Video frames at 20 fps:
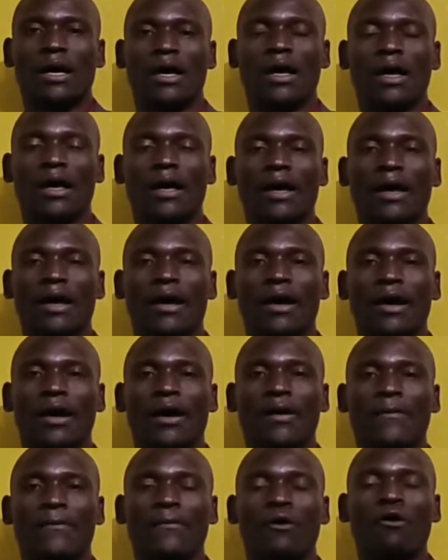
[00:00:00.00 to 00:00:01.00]
um,
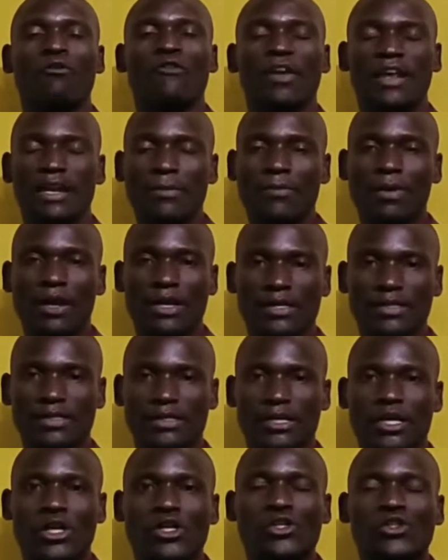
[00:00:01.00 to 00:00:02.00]
of any place.
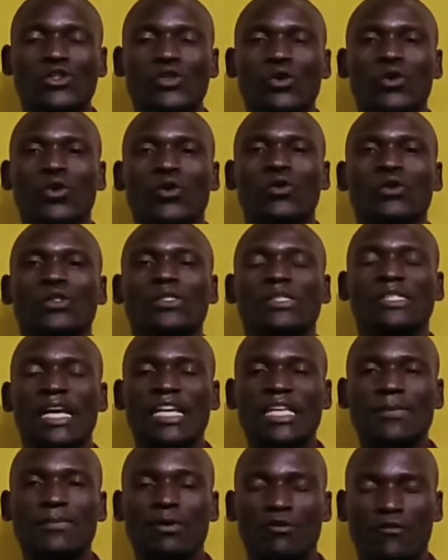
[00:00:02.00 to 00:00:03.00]
So such
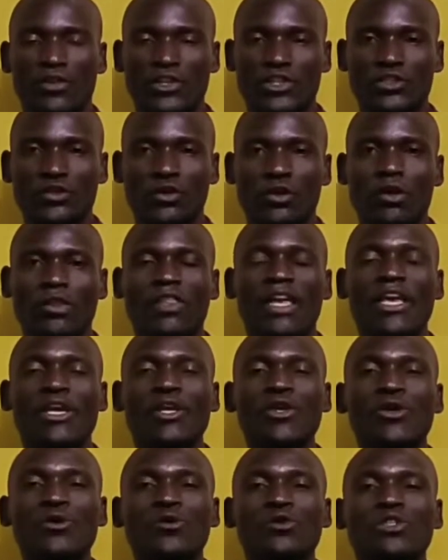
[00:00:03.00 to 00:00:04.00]
professional, they
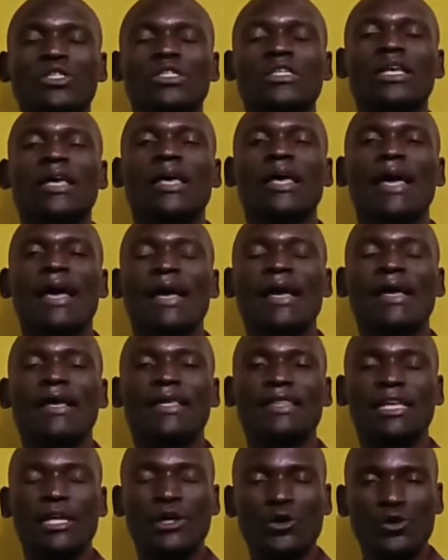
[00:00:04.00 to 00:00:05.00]
use,
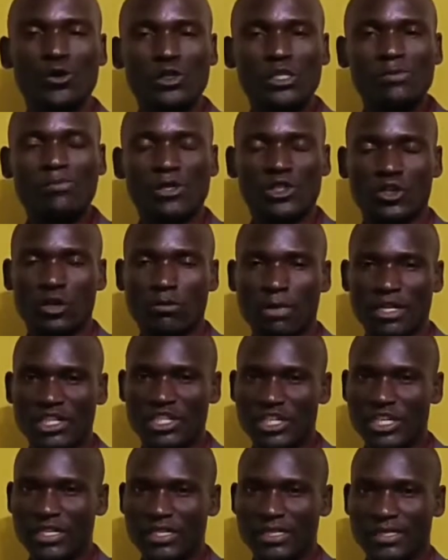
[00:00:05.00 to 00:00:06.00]
they use special
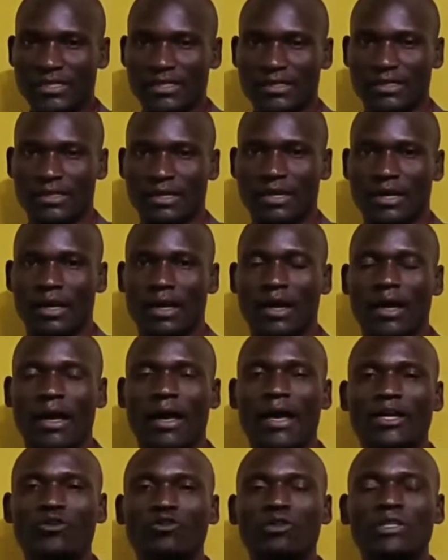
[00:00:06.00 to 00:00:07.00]
machines
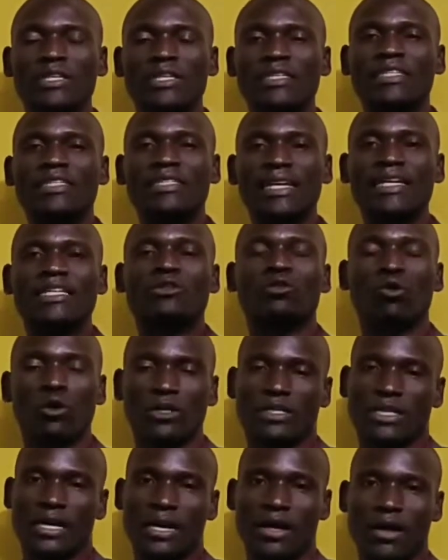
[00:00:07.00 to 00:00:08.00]
uh, to detect
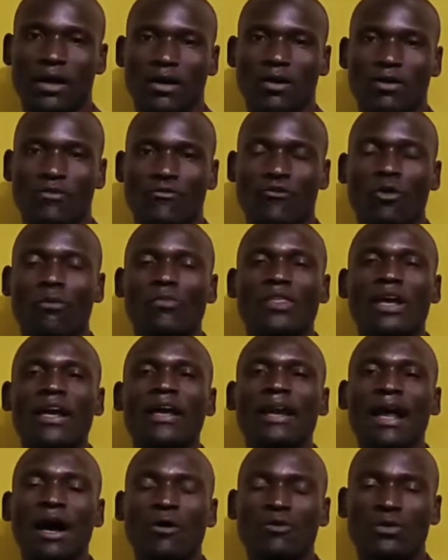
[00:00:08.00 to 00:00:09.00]
water from the
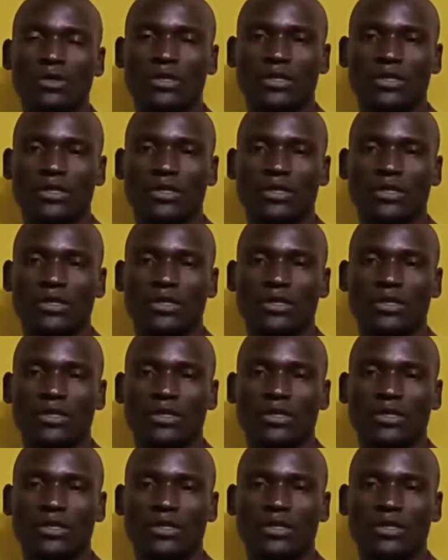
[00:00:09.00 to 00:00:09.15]
ground.